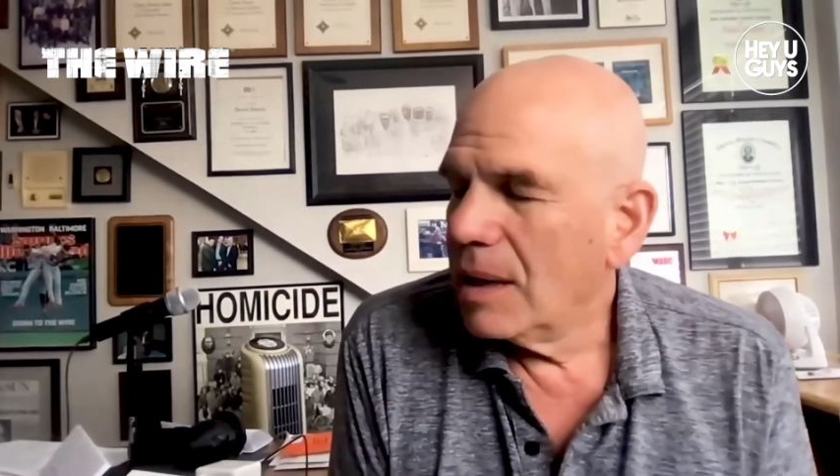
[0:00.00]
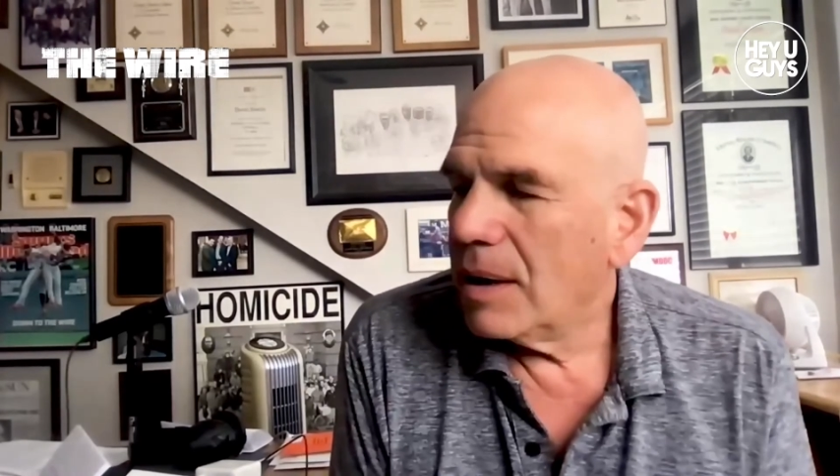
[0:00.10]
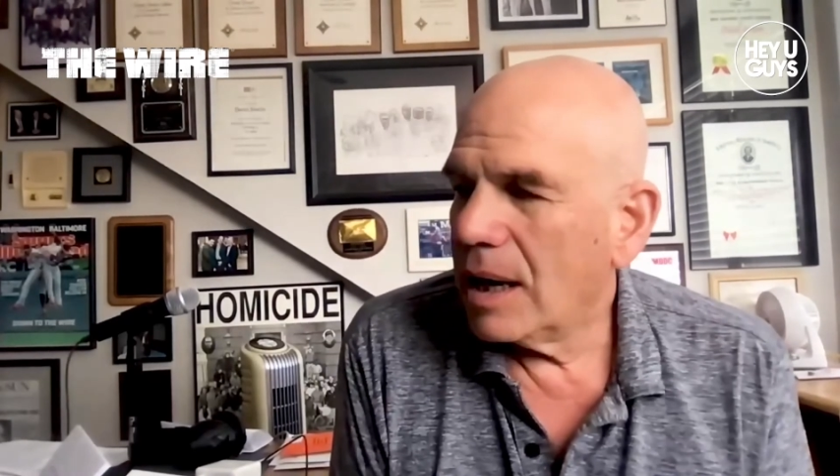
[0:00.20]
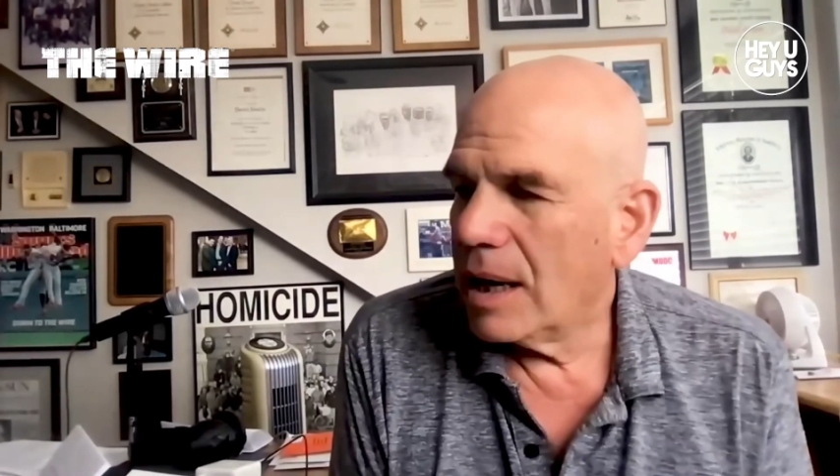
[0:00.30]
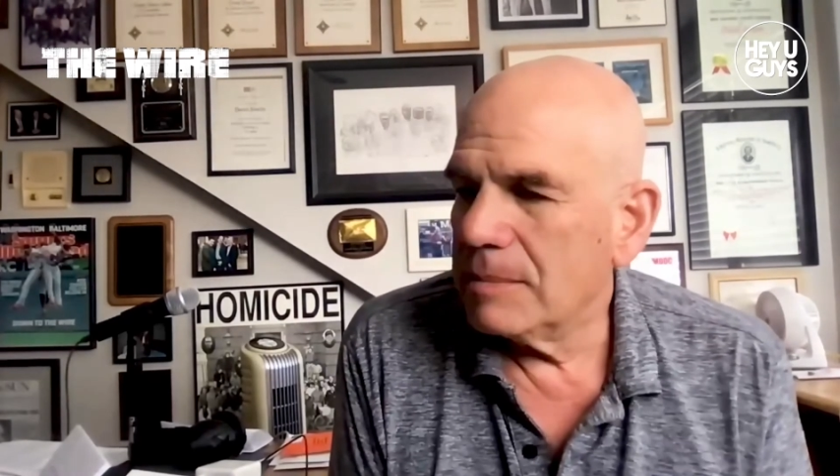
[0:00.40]

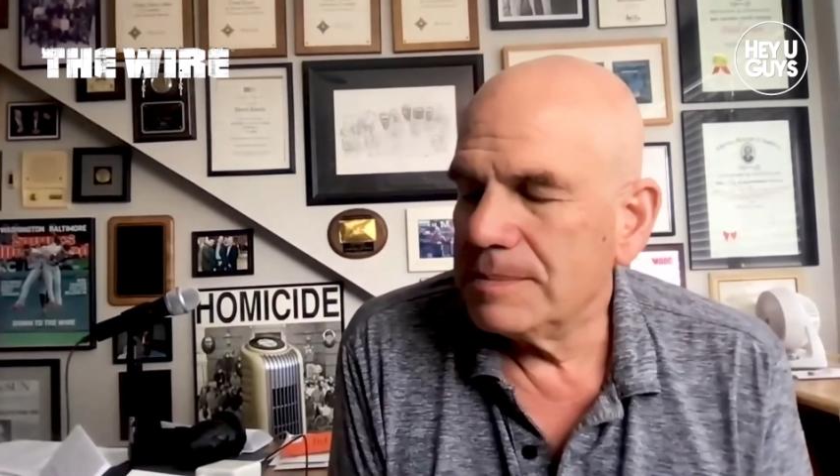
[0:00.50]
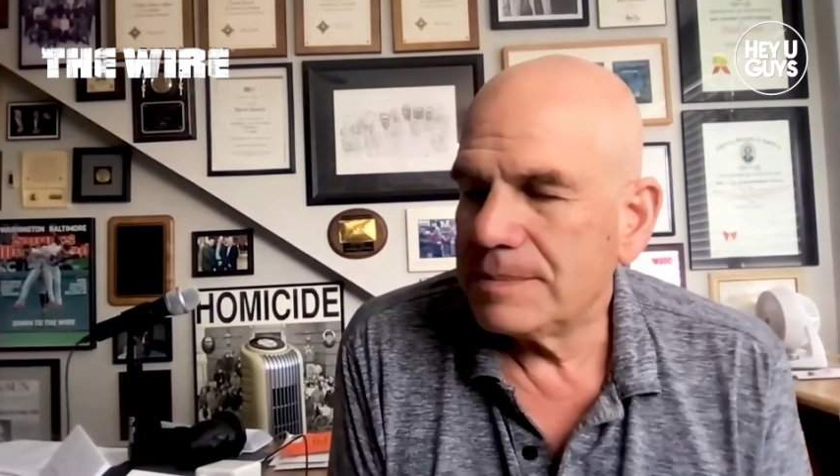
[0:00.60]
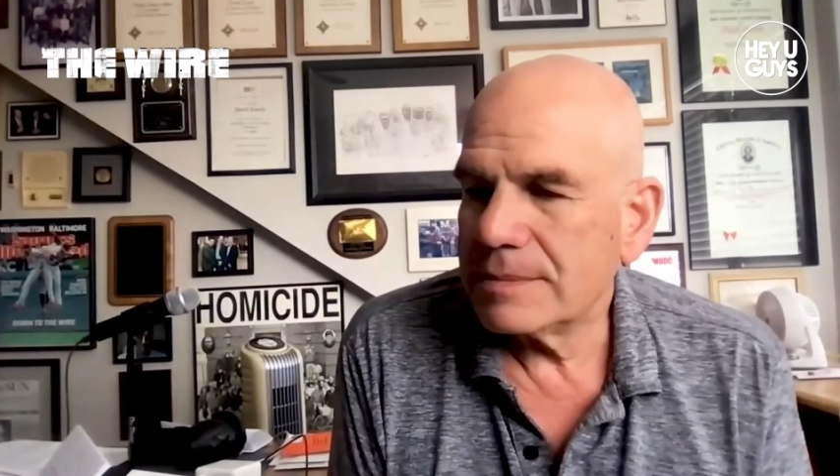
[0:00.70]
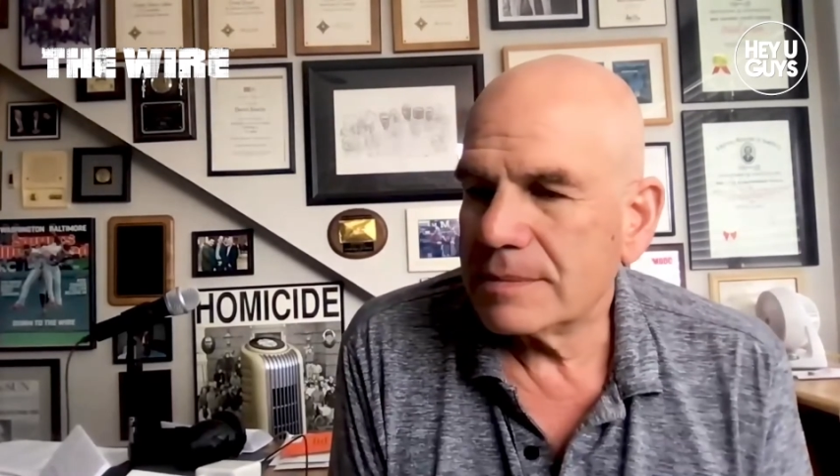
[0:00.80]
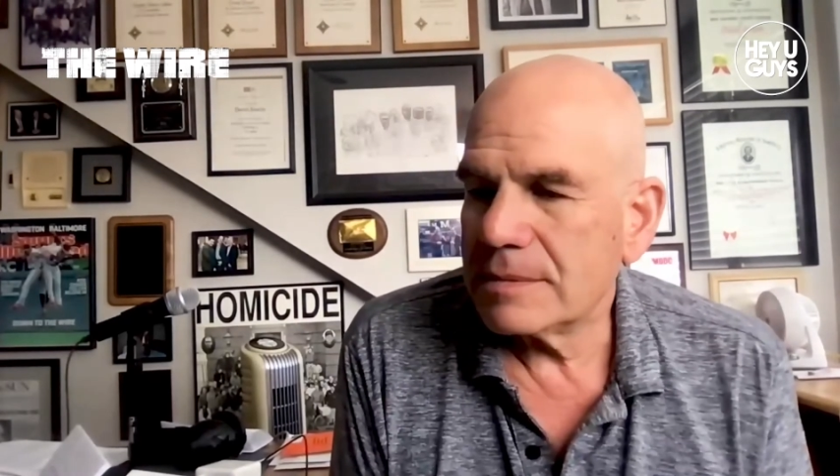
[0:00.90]
Um,
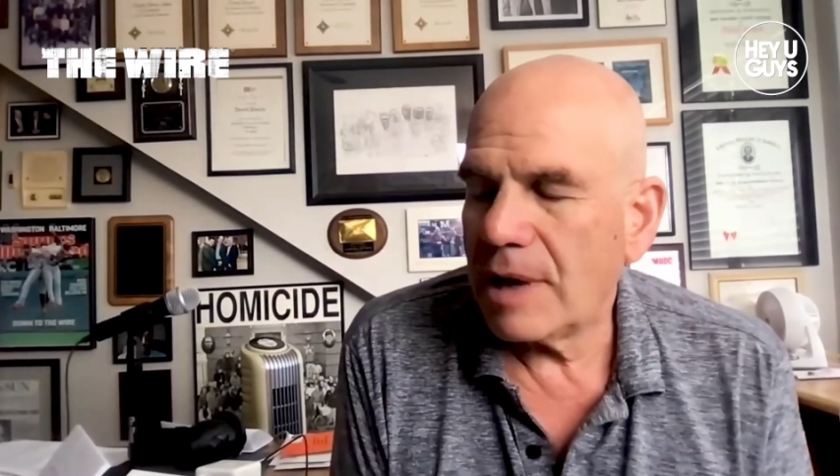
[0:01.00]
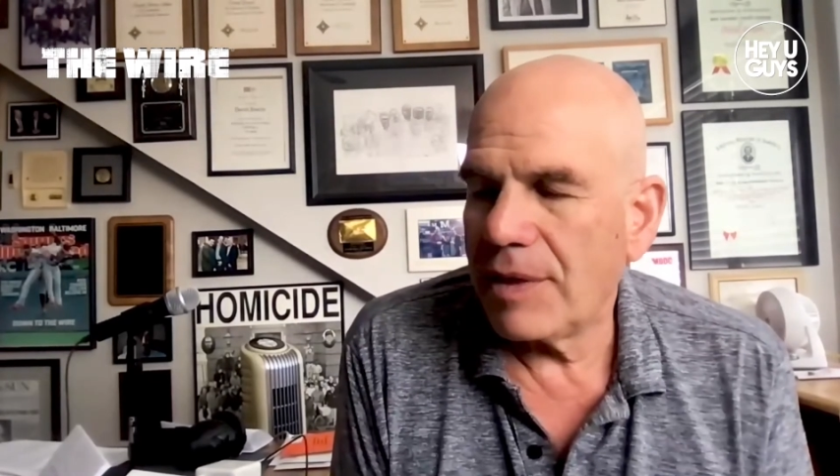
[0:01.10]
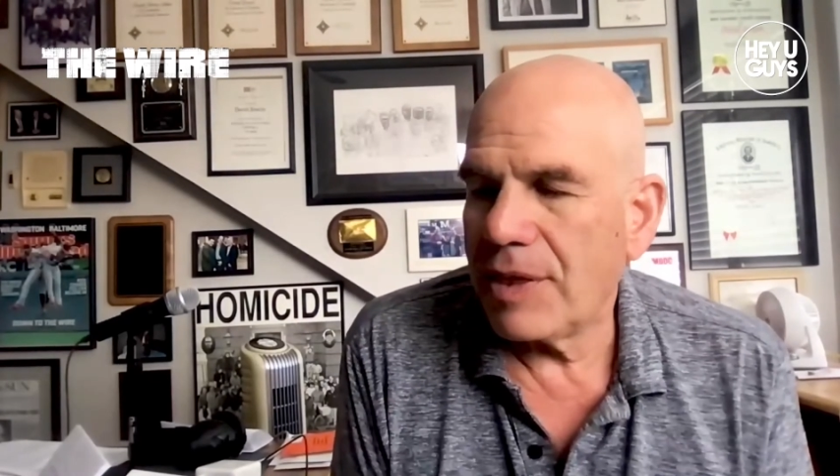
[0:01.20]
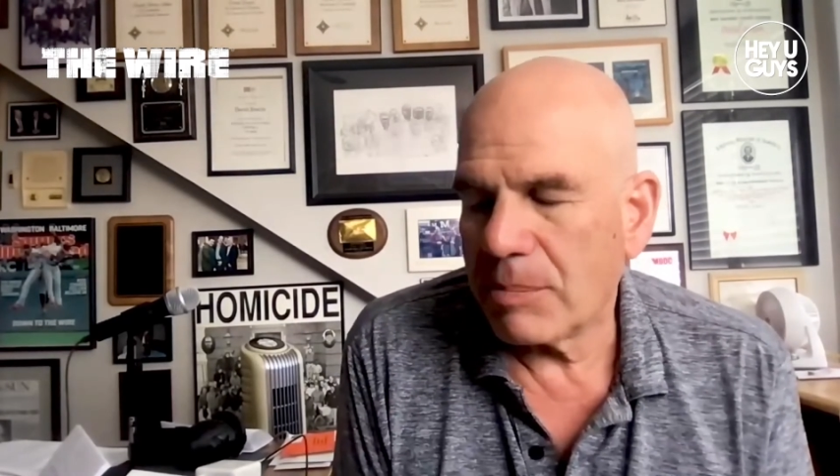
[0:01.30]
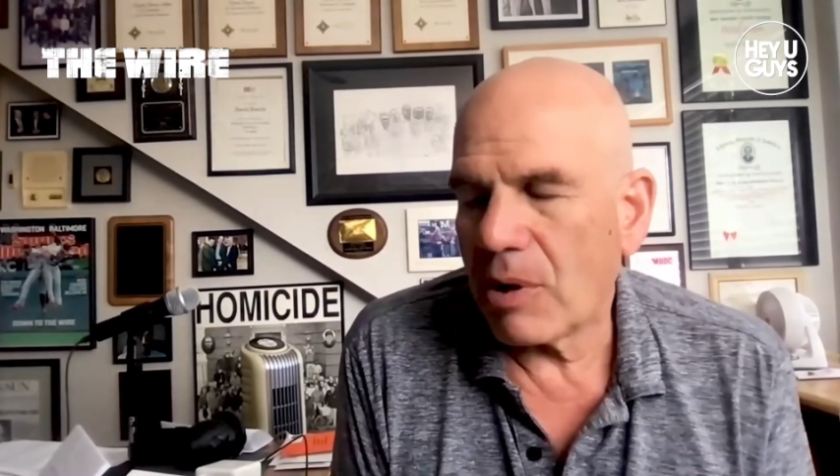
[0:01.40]
I
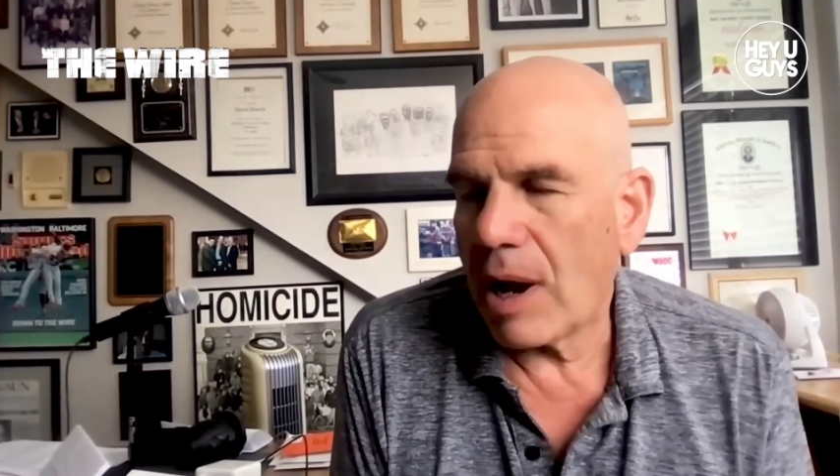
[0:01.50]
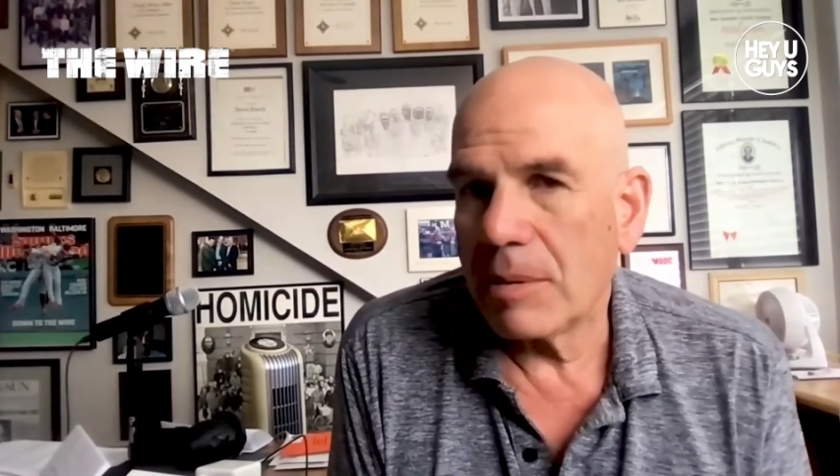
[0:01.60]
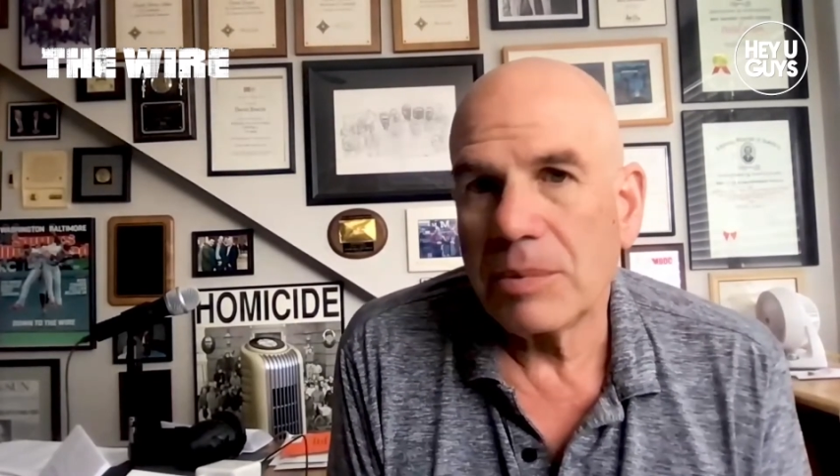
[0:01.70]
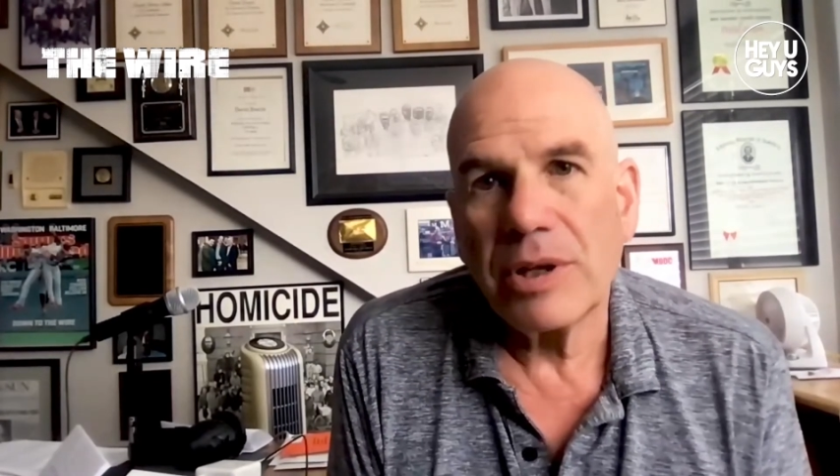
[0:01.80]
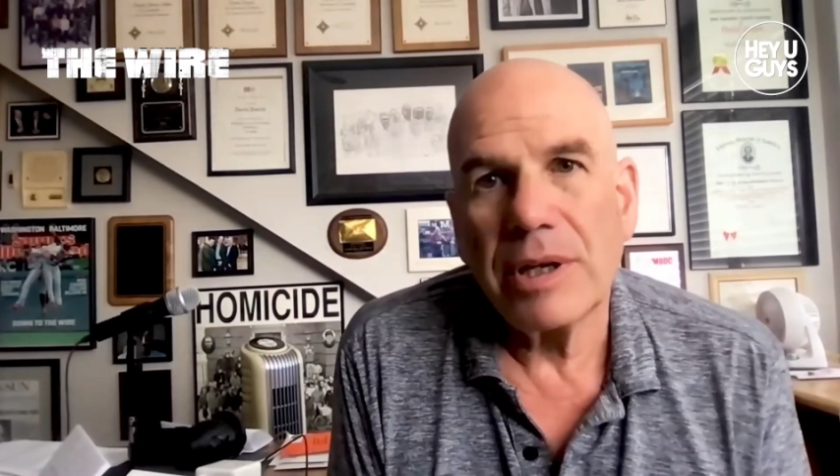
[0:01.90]
think
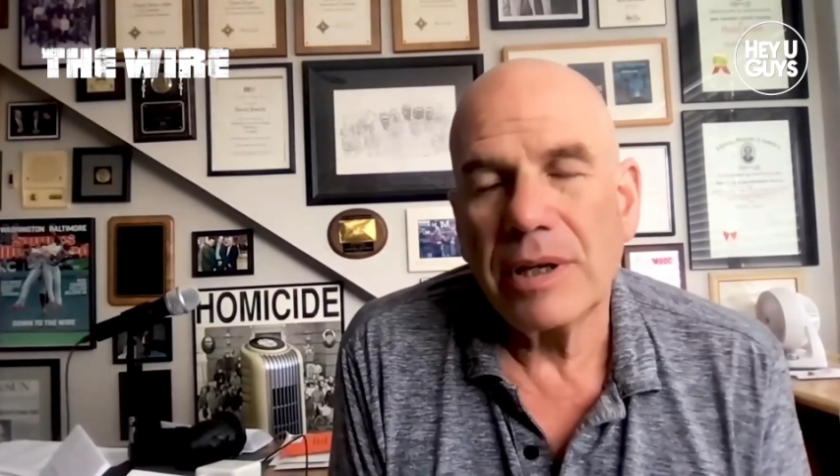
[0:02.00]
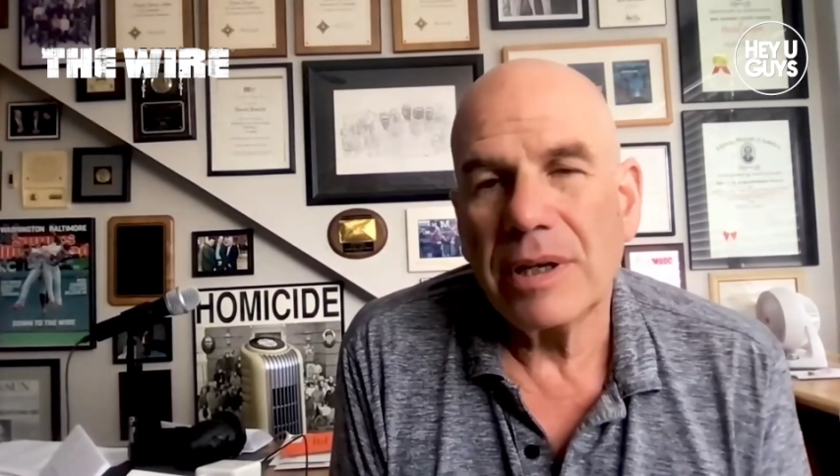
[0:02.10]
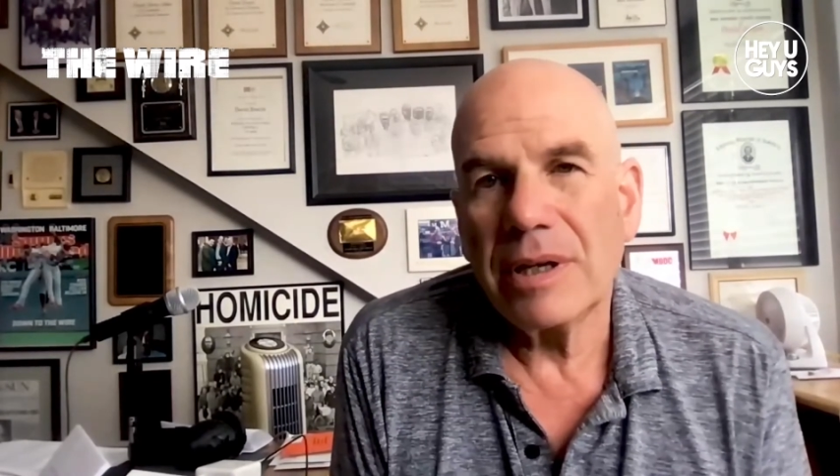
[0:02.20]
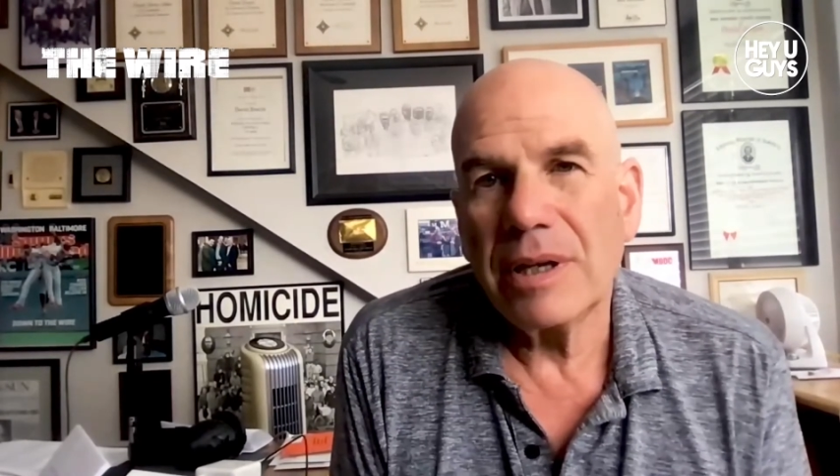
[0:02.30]
probably